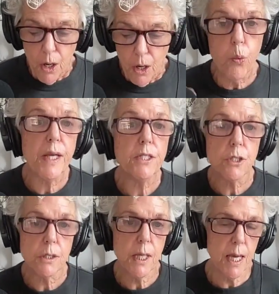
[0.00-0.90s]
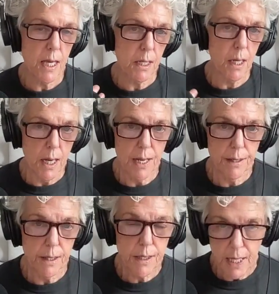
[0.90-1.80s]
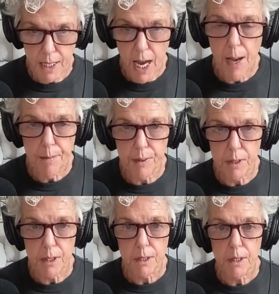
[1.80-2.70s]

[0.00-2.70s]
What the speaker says: We just can't let that happen.